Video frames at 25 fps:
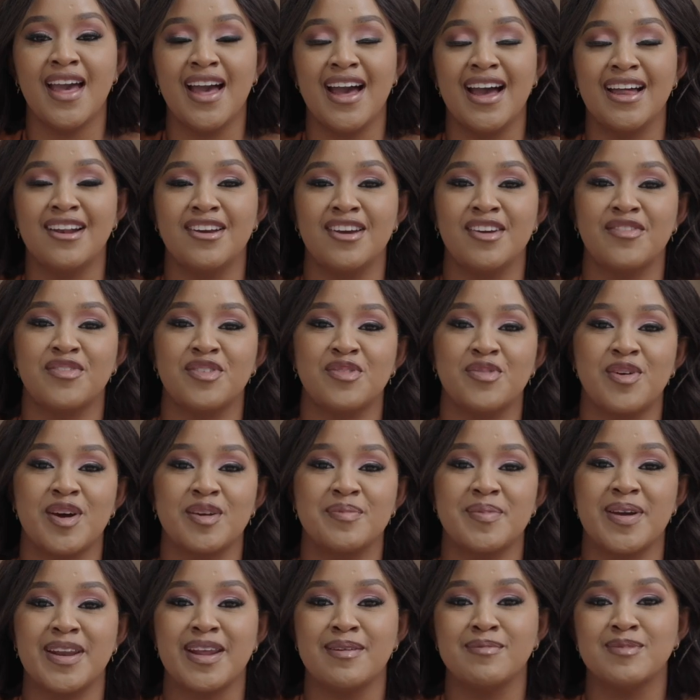Hello
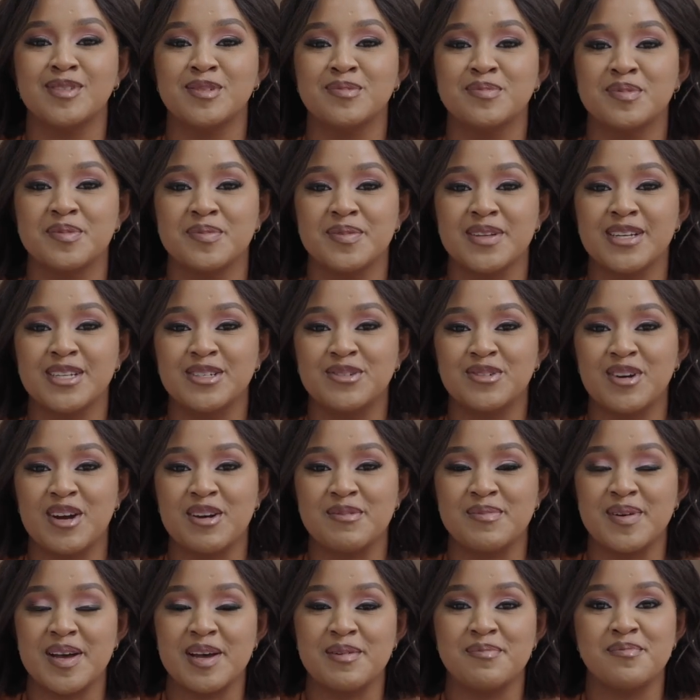everyone, my name is Mpoomy
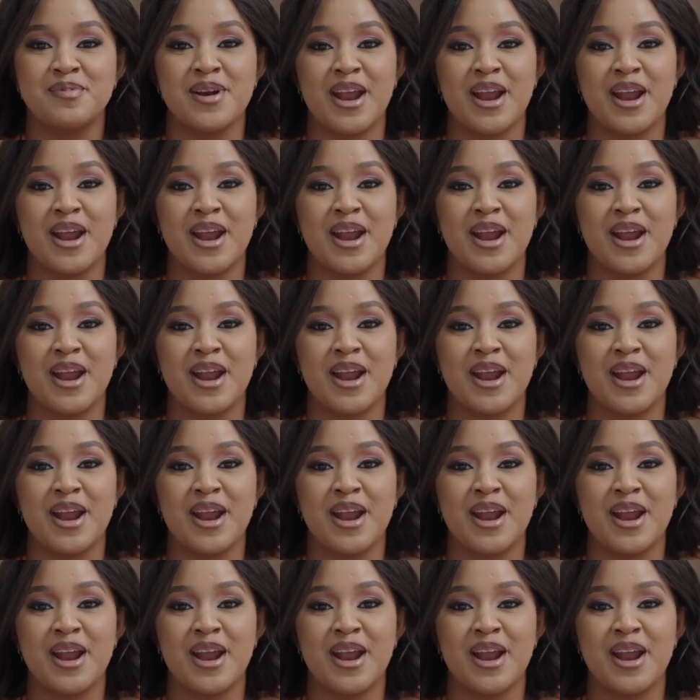Ledwaba,